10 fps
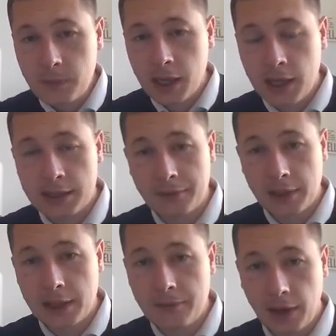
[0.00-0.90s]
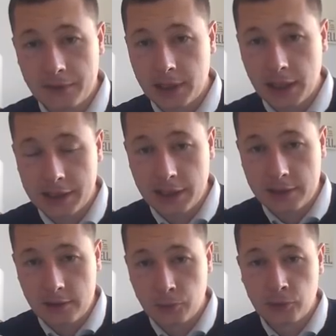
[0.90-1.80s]
And after e5, the knight
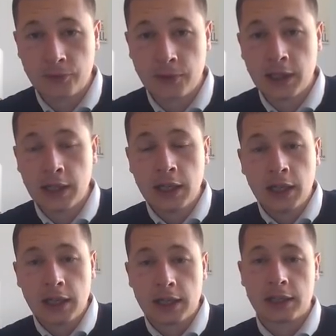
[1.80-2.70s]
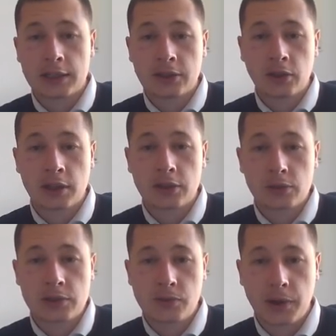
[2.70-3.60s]
has to move. The only
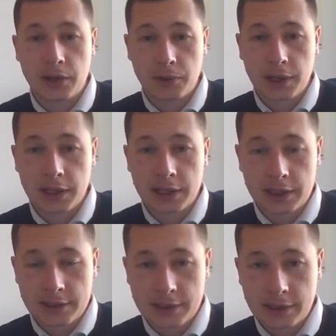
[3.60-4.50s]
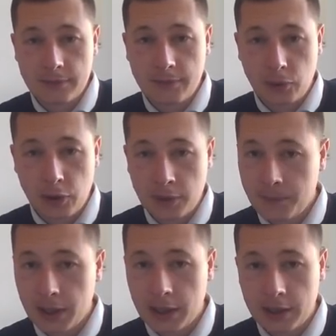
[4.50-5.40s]
good square really is
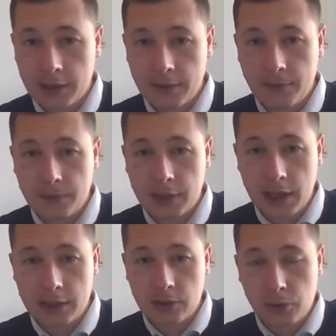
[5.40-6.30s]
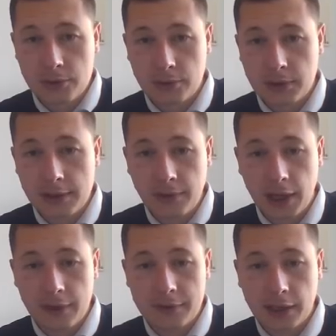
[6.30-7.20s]
e4. If the knight goes to
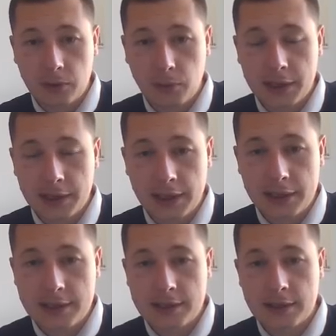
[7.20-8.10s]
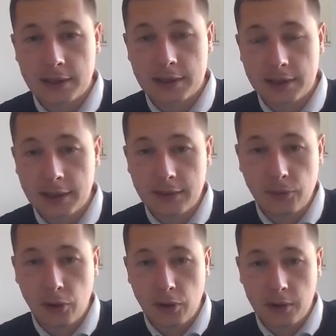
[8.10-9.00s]
d5, then queen takes
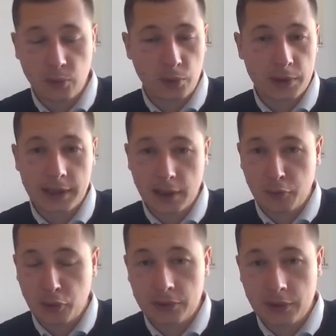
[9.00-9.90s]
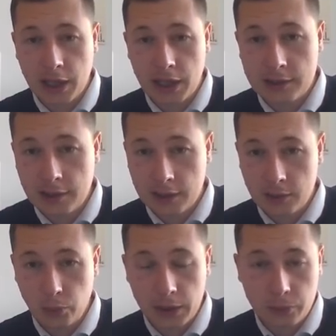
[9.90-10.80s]
d4 with the tempo on the knight, and
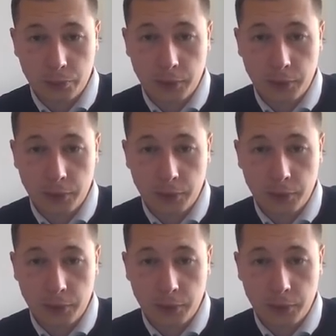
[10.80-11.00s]
white would be